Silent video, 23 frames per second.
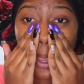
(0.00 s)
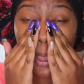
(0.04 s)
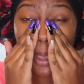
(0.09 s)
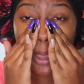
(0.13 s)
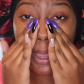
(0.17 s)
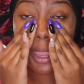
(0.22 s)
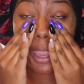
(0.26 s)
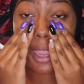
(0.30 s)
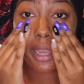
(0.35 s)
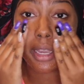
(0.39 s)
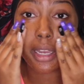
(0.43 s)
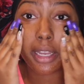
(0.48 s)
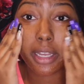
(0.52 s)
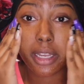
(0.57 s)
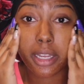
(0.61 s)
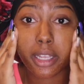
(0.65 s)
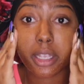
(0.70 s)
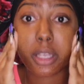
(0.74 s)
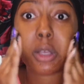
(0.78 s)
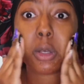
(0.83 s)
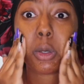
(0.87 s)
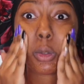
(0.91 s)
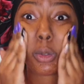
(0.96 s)
and it
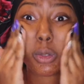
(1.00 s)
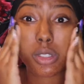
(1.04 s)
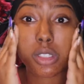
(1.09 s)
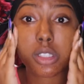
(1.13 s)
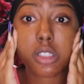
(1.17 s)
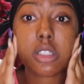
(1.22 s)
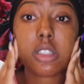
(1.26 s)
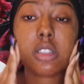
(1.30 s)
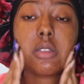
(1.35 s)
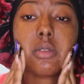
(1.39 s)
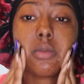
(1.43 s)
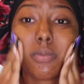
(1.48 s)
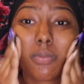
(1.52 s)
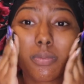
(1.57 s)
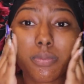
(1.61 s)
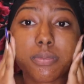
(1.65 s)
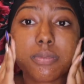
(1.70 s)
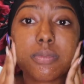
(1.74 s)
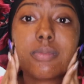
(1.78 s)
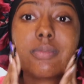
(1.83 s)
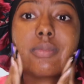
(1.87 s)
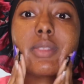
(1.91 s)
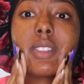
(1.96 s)

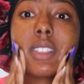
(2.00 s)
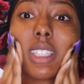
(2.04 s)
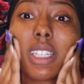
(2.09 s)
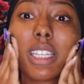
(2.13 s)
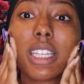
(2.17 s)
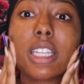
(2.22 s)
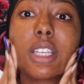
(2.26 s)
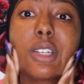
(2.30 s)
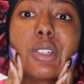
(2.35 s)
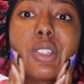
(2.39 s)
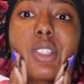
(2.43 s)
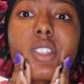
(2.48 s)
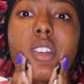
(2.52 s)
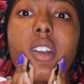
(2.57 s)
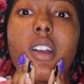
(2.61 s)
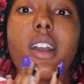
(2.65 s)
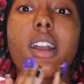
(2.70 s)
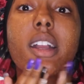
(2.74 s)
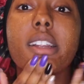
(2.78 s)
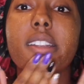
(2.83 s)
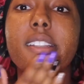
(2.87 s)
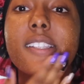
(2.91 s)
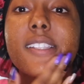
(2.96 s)
heals
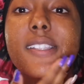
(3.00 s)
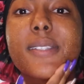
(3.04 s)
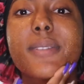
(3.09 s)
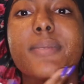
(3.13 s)
scars.